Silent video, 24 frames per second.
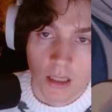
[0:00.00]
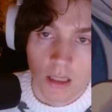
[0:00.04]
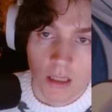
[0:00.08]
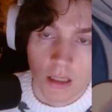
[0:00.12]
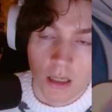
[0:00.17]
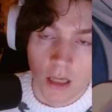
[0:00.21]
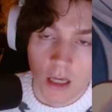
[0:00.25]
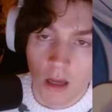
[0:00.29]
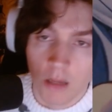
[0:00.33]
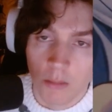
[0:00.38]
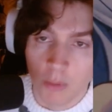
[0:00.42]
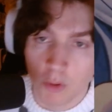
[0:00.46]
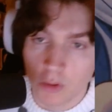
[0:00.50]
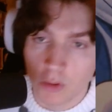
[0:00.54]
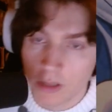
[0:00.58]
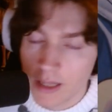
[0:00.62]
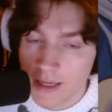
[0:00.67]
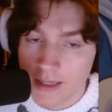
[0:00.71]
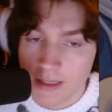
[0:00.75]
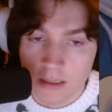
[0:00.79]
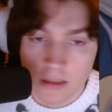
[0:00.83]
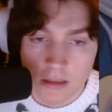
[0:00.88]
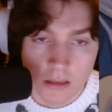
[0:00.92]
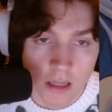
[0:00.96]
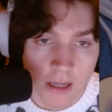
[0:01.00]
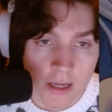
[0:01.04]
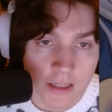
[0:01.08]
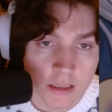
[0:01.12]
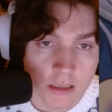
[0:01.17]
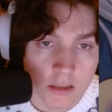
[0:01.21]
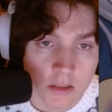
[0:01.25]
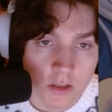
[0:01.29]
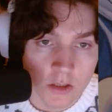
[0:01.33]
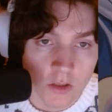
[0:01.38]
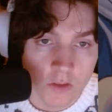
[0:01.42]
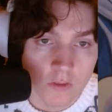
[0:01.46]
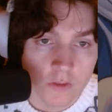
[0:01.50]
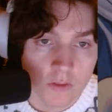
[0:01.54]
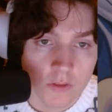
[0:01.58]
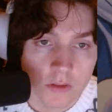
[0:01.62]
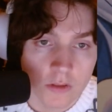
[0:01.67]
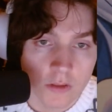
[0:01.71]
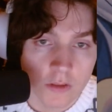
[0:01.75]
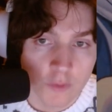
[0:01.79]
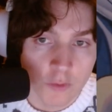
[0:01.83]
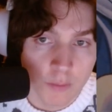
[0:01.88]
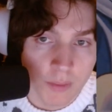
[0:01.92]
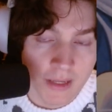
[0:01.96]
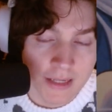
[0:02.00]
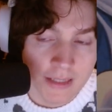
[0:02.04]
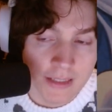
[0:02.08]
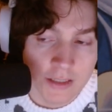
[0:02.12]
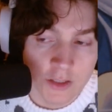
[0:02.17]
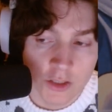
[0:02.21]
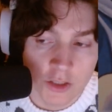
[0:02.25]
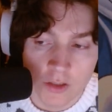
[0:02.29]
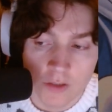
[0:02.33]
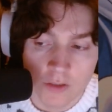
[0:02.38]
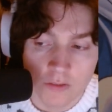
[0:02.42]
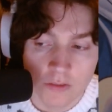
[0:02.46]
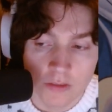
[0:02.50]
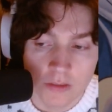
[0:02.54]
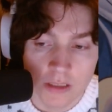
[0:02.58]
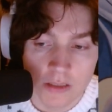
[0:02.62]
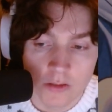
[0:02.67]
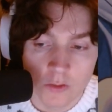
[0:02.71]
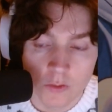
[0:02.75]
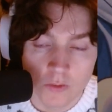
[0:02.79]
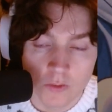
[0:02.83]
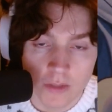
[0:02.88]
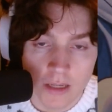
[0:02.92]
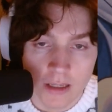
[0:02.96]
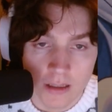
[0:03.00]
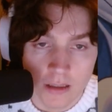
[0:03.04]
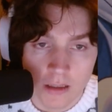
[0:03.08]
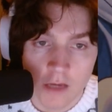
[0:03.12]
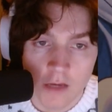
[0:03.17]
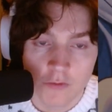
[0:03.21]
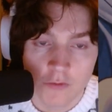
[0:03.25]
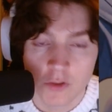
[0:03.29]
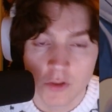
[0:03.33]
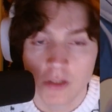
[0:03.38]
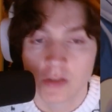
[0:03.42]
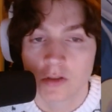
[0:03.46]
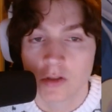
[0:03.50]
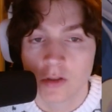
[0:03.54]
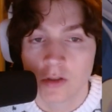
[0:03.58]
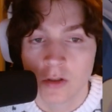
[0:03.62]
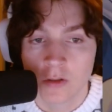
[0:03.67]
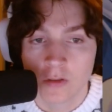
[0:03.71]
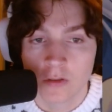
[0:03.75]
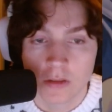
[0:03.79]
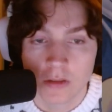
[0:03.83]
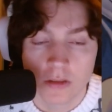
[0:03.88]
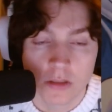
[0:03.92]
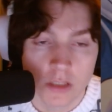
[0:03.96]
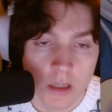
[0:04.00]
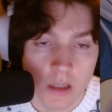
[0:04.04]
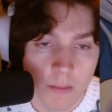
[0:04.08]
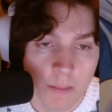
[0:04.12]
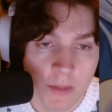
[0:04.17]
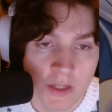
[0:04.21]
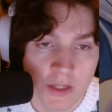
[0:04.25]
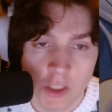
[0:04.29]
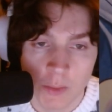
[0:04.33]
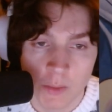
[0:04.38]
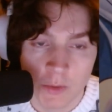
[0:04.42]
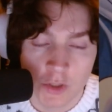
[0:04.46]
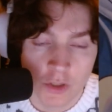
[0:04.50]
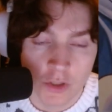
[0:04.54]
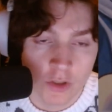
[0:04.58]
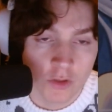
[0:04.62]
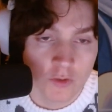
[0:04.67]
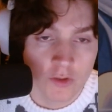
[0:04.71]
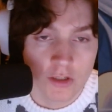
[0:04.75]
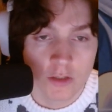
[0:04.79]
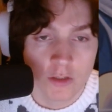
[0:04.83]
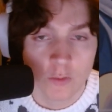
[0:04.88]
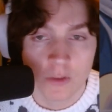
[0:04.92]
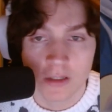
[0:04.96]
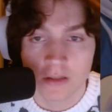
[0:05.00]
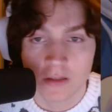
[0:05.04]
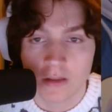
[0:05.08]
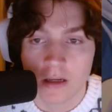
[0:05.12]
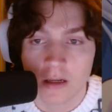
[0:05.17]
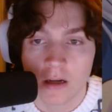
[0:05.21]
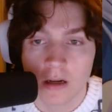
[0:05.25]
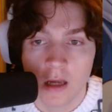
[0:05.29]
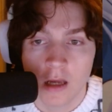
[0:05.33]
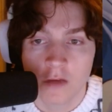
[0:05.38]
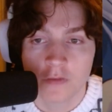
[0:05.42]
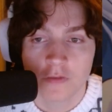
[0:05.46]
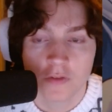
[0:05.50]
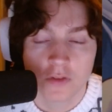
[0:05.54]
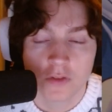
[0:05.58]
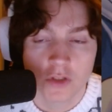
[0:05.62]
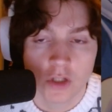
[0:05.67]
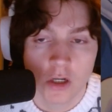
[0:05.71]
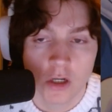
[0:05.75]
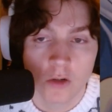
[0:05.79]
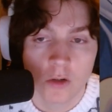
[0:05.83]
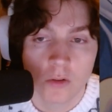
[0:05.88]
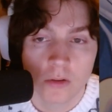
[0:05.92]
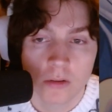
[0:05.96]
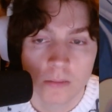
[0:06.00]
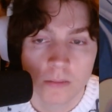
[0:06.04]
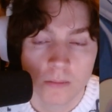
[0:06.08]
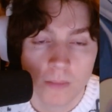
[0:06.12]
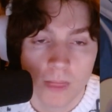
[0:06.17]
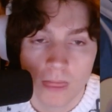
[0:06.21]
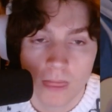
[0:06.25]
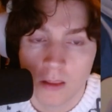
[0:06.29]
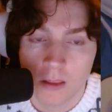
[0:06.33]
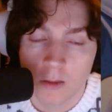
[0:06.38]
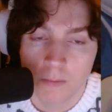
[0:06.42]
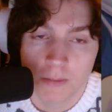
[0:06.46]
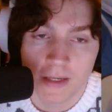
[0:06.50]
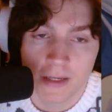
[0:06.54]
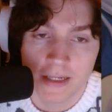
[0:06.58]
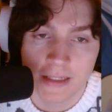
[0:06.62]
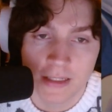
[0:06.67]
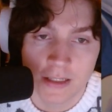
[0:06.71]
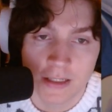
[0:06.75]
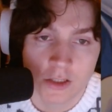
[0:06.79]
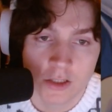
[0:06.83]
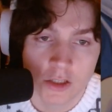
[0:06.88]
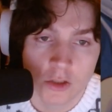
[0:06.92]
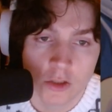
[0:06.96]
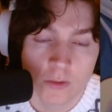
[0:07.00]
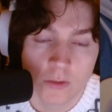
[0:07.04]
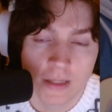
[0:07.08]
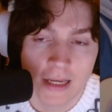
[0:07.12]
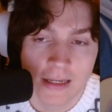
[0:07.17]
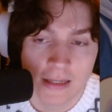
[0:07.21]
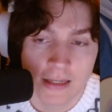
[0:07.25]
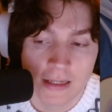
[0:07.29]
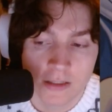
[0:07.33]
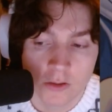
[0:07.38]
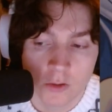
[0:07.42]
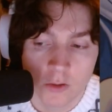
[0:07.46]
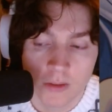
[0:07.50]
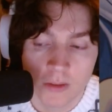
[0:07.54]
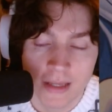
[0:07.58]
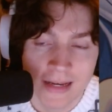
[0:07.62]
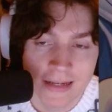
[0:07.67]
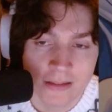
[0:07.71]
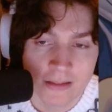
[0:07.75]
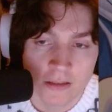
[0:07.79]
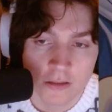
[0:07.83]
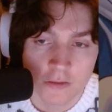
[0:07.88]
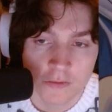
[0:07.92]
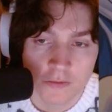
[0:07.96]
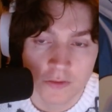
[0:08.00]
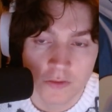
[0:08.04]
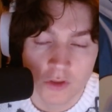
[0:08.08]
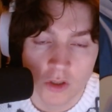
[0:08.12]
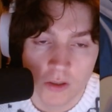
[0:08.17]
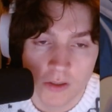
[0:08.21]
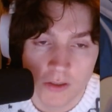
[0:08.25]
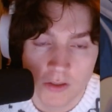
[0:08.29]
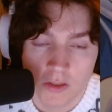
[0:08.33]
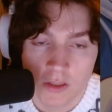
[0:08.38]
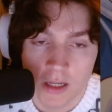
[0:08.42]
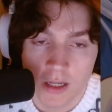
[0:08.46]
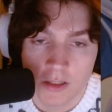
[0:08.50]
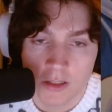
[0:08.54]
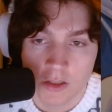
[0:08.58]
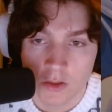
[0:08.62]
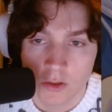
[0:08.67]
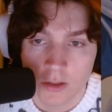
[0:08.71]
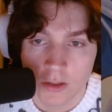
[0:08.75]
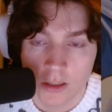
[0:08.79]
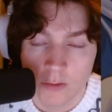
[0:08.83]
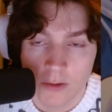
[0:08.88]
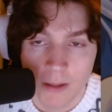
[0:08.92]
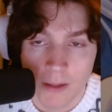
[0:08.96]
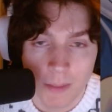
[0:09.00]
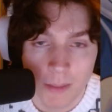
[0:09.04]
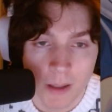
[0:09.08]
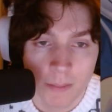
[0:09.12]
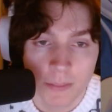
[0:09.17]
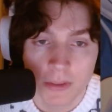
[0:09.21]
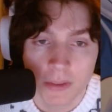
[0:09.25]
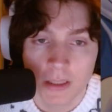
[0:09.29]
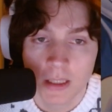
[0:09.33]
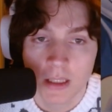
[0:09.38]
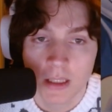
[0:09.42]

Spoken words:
Bonclay is nice, if you play this, you don't need to take a life, so that's good. In some matchups, you don't really want to take life, so you play this, you get a Dawn active, so that's nice, so you can ramp up.